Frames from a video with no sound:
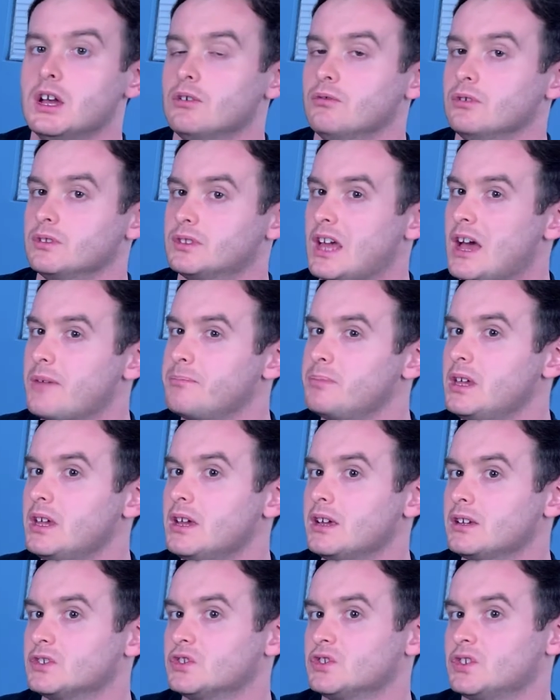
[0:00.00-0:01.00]
With that
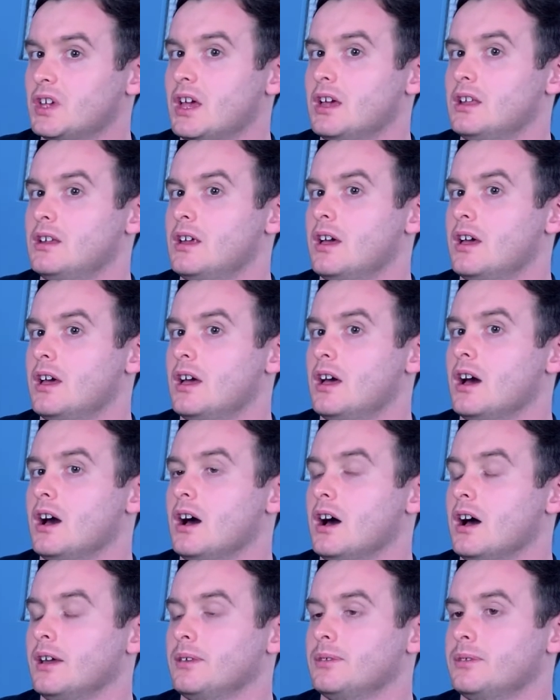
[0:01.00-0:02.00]
being said,
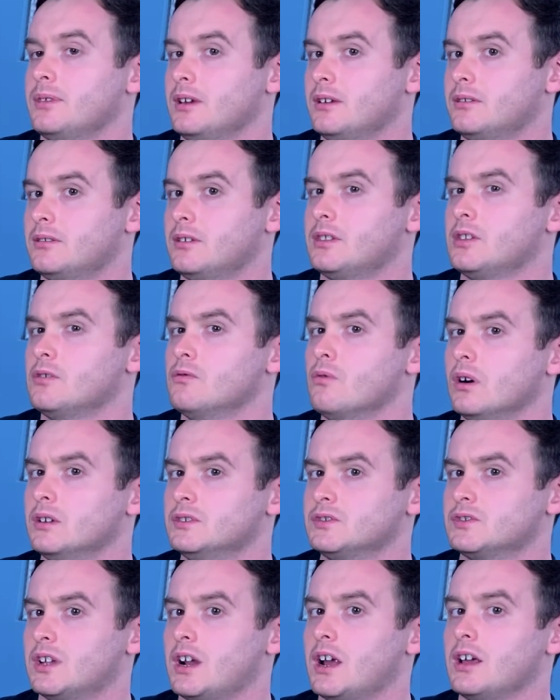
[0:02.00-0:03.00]
I think that the
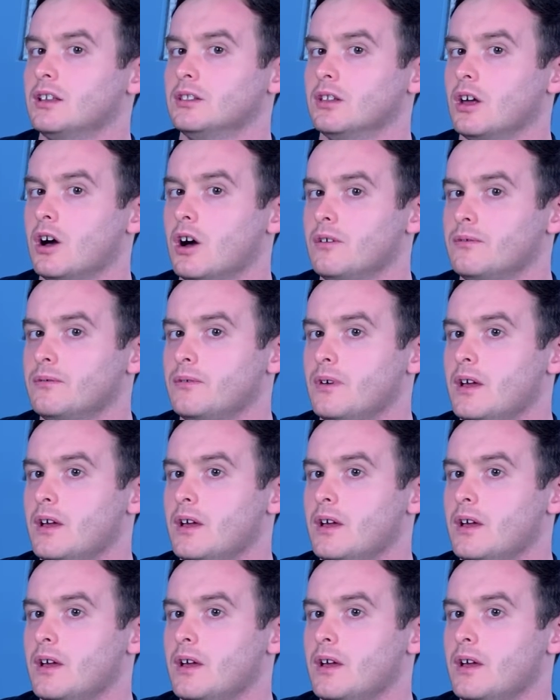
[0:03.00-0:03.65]
ones that I love